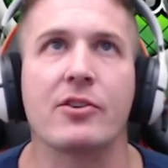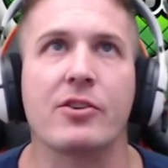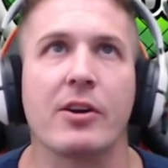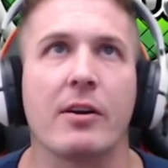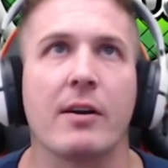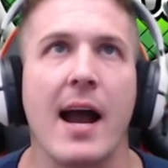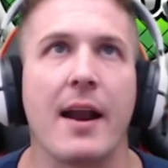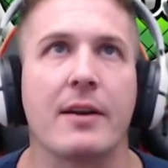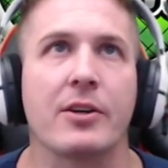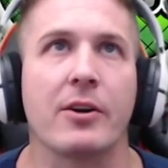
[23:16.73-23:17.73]
sure how
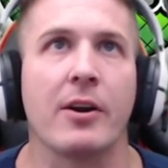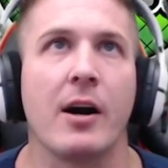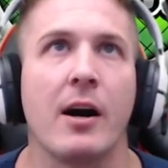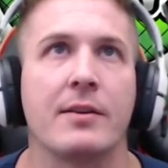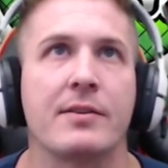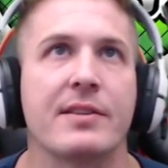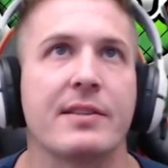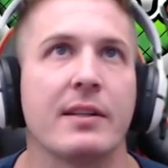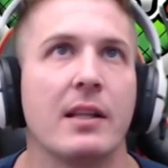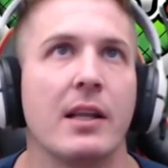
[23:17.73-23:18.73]
to turn on
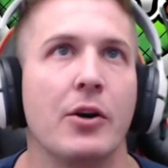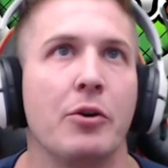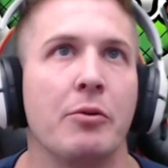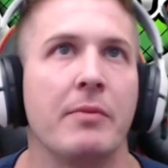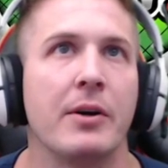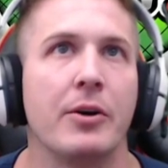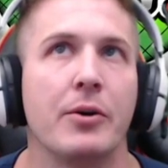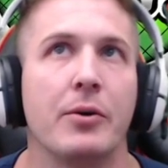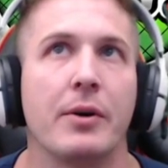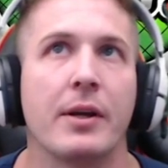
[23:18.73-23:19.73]
slow
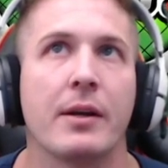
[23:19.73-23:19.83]
mode.